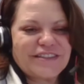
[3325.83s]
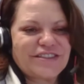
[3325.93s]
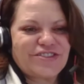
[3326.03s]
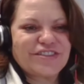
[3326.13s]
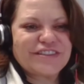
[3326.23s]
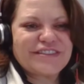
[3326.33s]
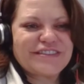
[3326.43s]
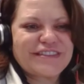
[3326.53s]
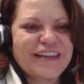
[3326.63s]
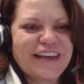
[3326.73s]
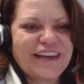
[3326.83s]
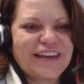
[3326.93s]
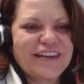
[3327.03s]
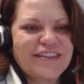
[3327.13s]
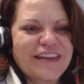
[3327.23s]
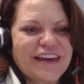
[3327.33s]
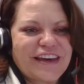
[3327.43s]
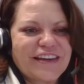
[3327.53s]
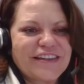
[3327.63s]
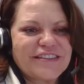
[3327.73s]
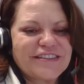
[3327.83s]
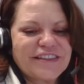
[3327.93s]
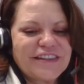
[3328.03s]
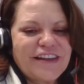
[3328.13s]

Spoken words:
to just say that